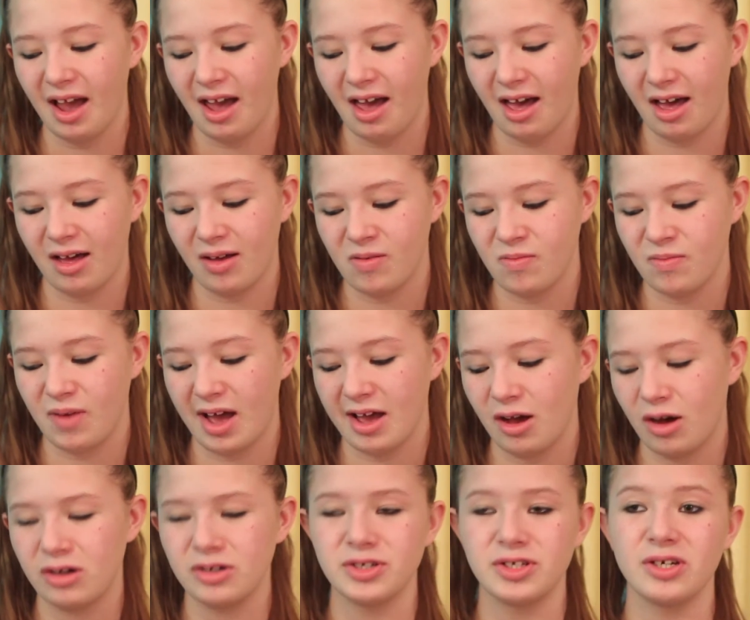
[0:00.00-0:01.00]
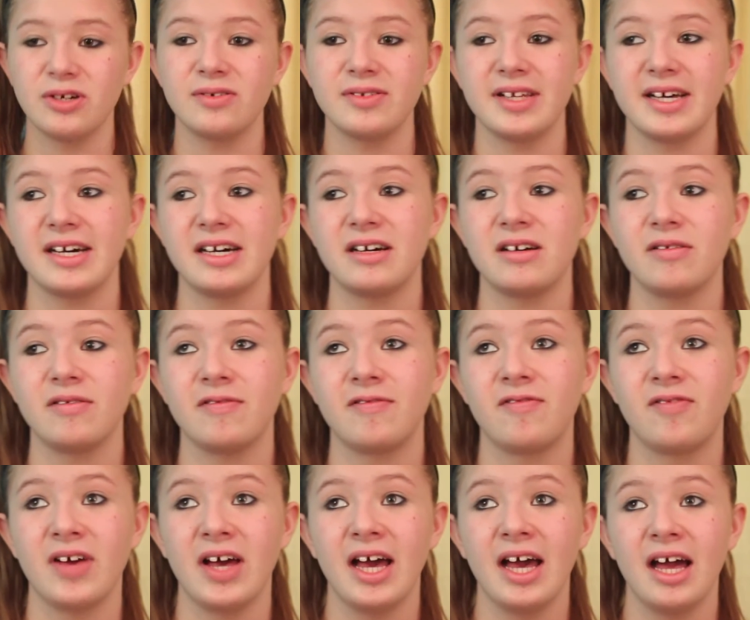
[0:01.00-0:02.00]
I also
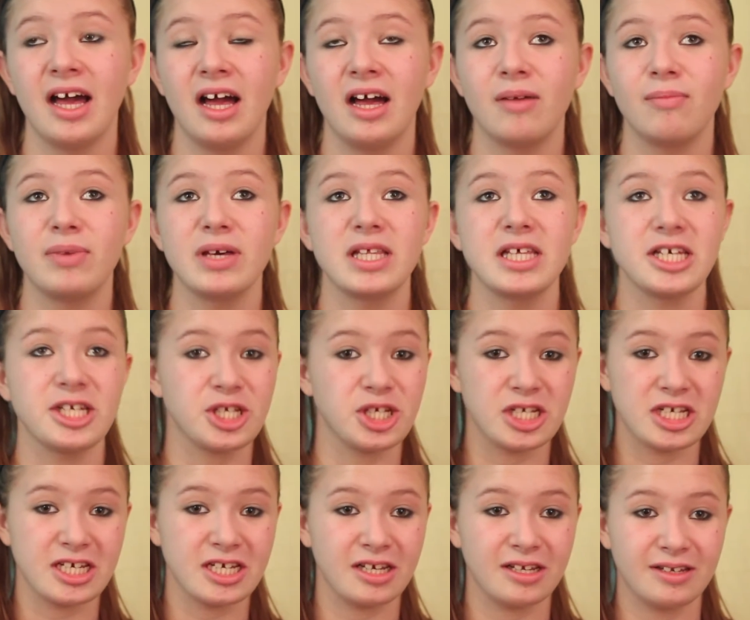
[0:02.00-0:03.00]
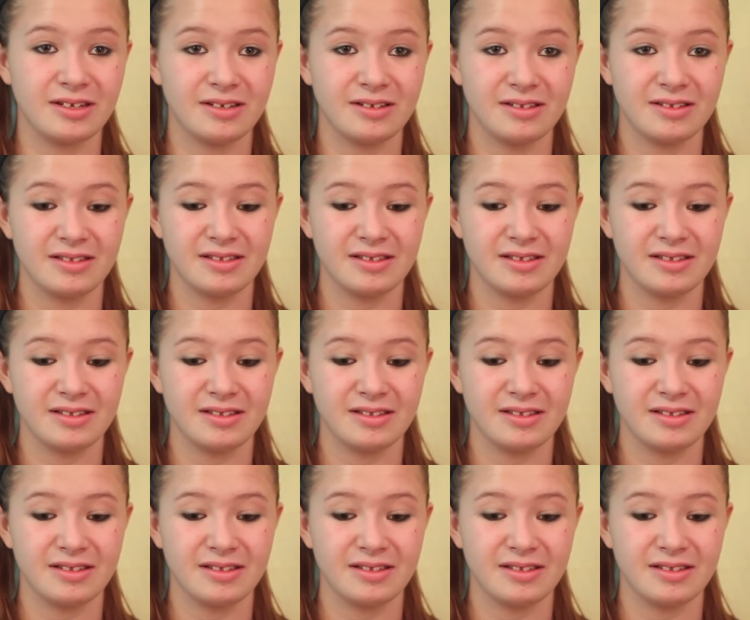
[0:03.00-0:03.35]
love Billie Jean.